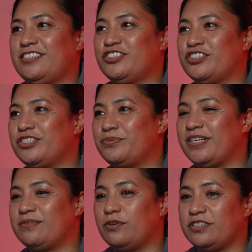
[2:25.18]
to choose
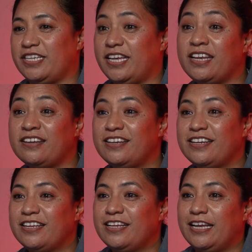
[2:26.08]
what to get
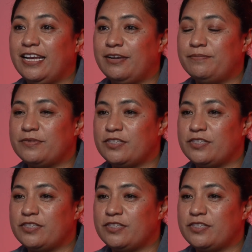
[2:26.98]
um,